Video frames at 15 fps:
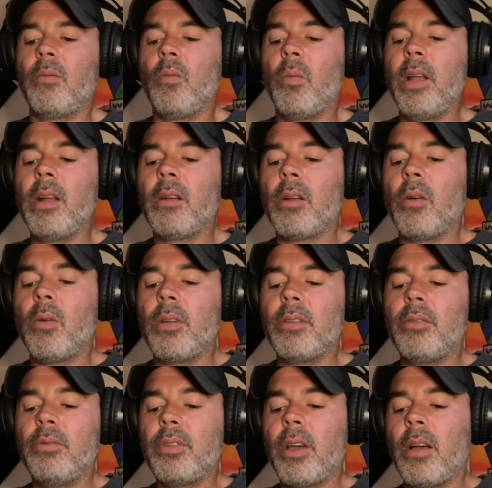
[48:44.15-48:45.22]
We are going
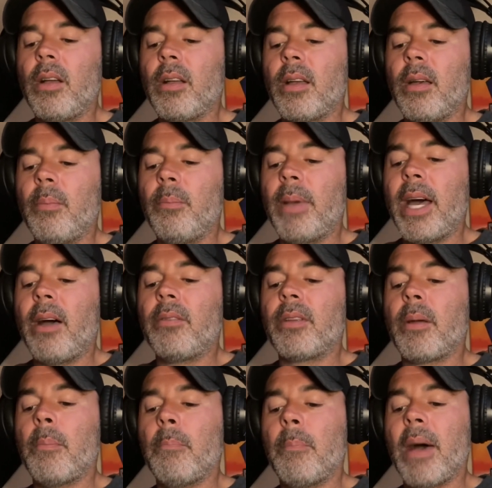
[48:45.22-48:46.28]
to talk about
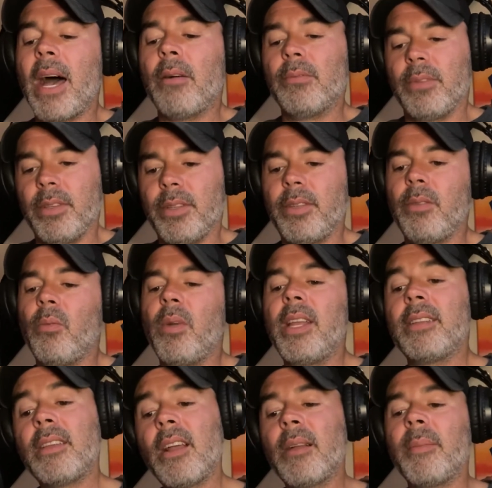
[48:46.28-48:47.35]
mountains. We
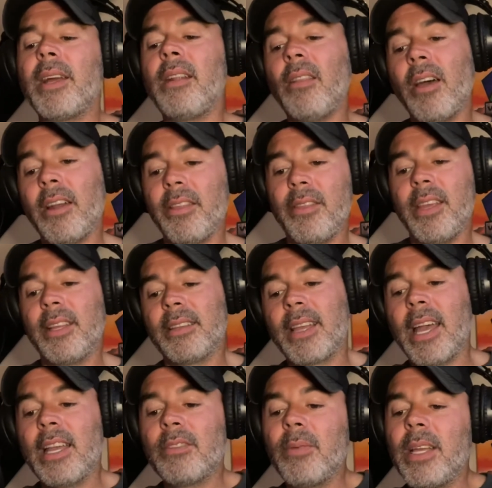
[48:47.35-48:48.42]
could talk about a lot of things,
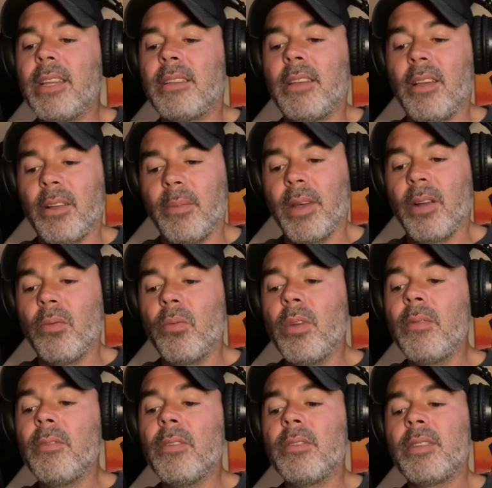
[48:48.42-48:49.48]
guys. We could talk about
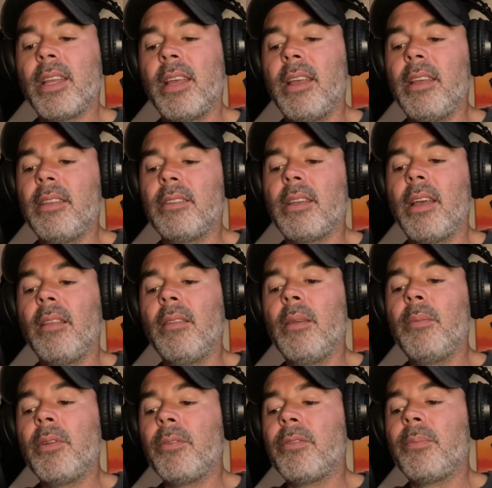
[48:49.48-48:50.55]
rivers as a
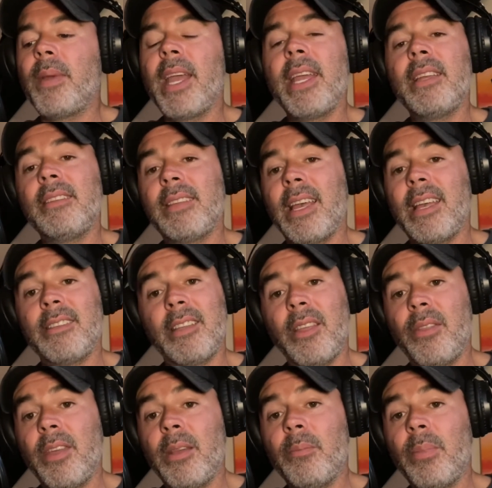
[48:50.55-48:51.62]
liminal space, as a
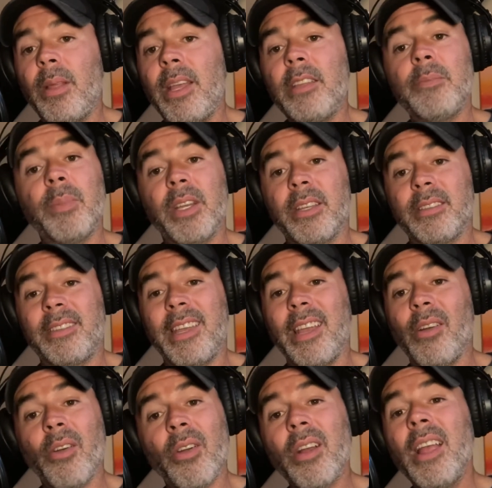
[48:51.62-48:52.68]
thin place, because they
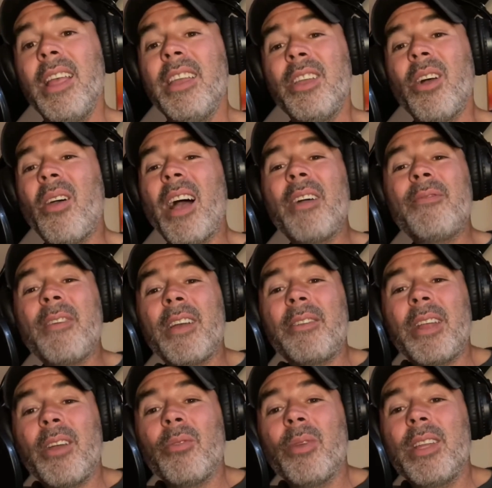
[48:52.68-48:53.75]
are. Y'all, I found
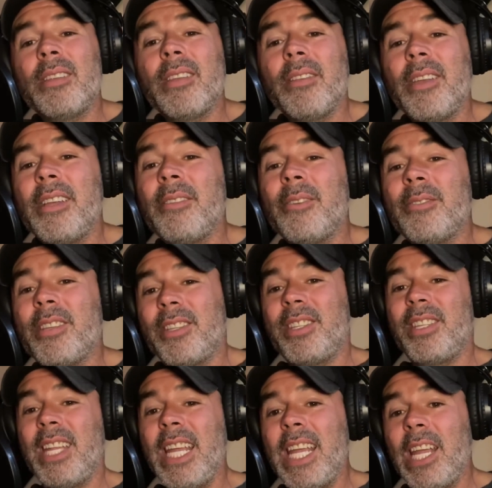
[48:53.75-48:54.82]
out recently there's a
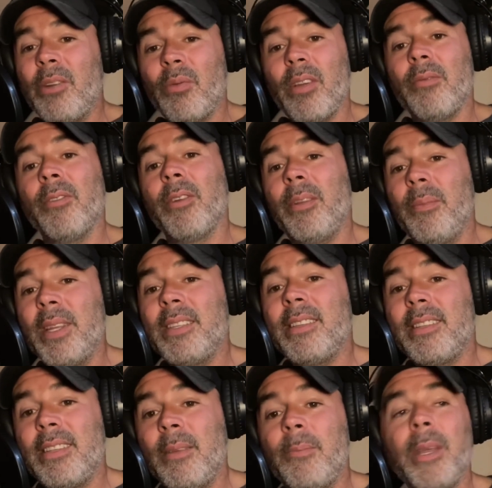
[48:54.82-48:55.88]
singing river in
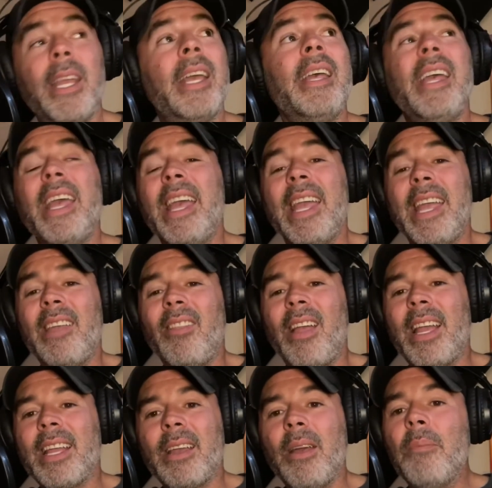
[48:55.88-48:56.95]
Mississippi. It
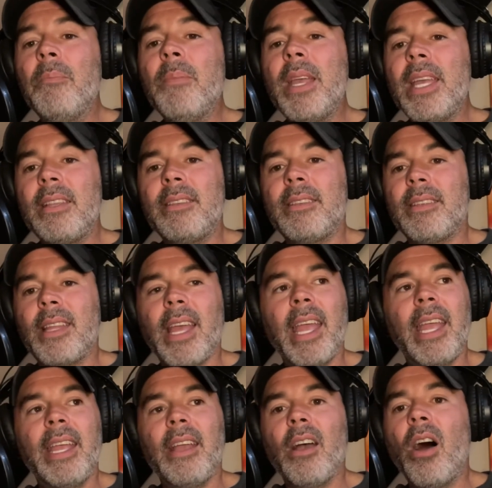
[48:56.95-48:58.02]
like emits
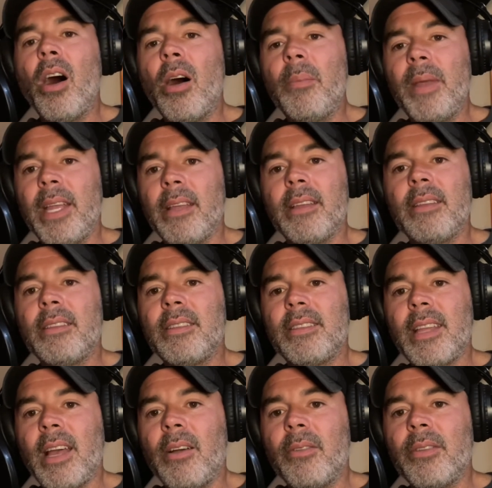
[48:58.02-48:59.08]
a humming
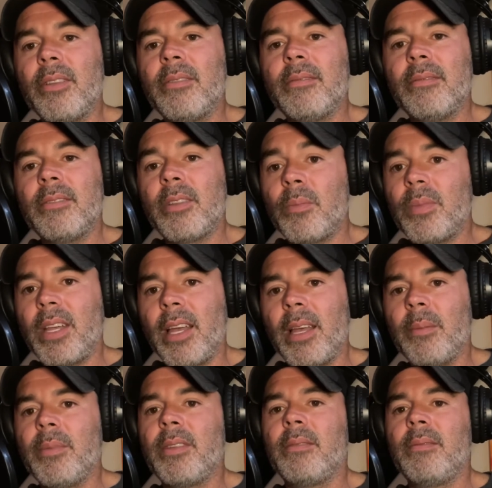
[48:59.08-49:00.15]
sound
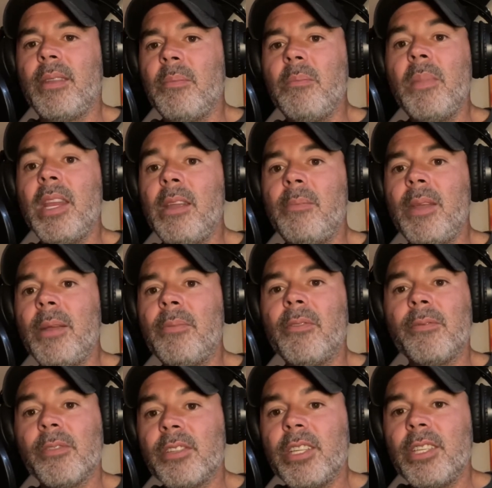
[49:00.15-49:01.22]
sometimes that many people
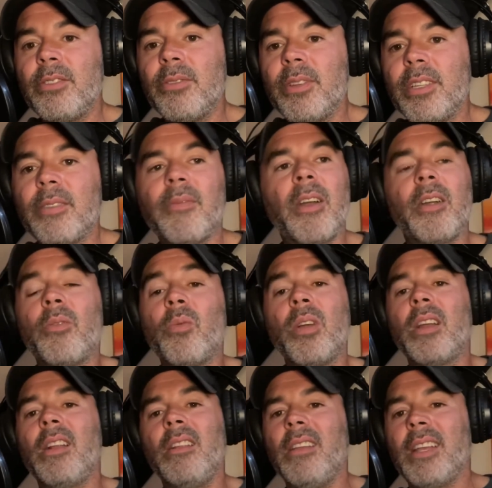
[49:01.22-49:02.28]
for centuries have heard. We're
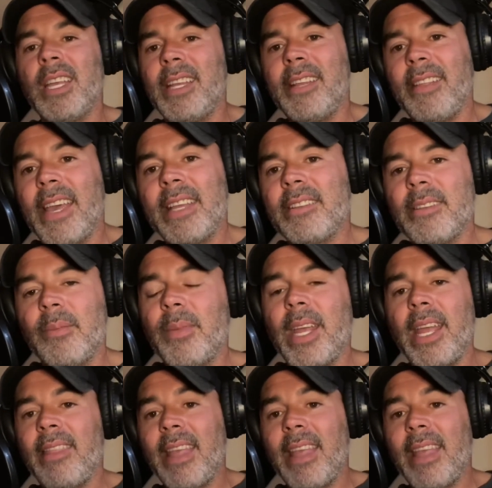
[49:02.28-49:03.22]
going to look into that someday.